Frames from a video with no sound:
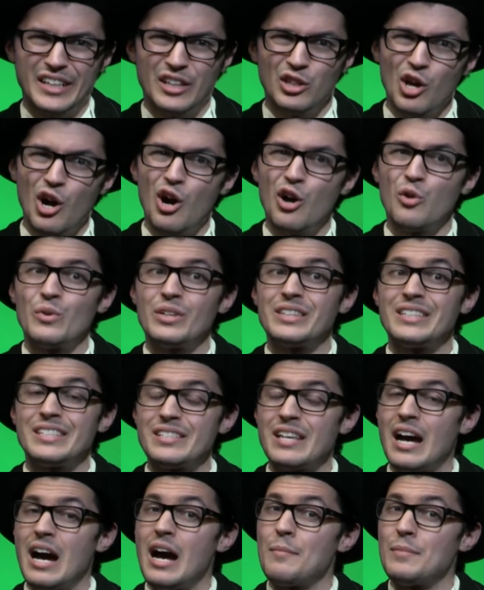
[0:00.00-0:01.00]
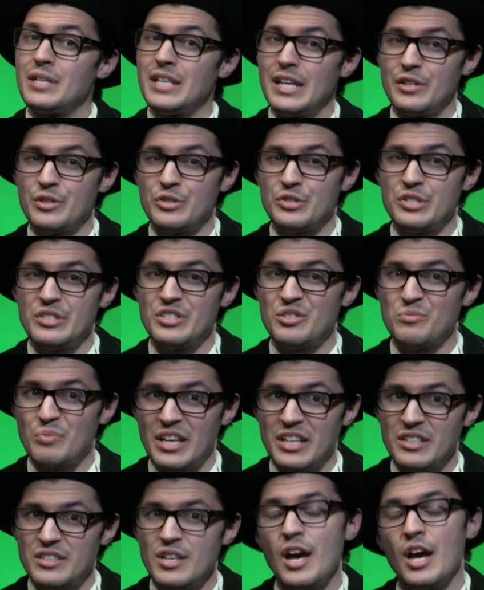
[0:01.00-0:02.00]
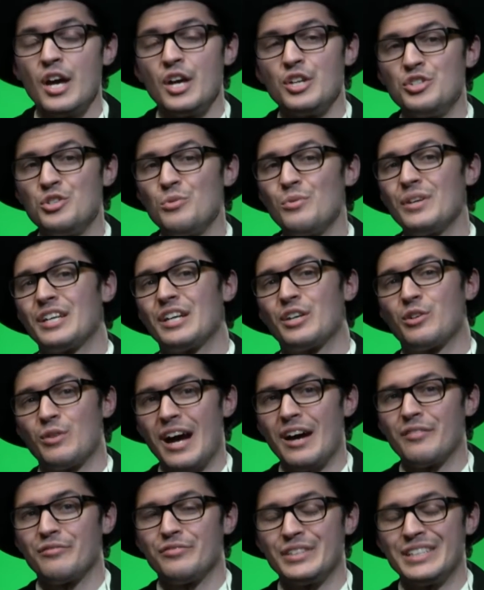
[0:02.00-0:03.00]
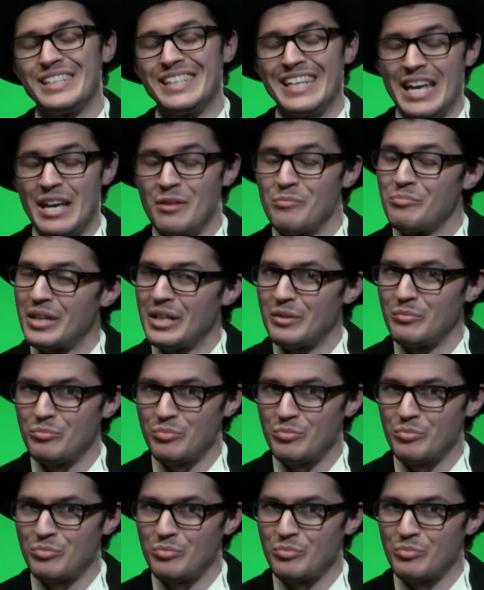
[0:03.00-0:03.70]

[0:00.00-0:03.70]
along with the time and energy spent doing a crowdfunding campaign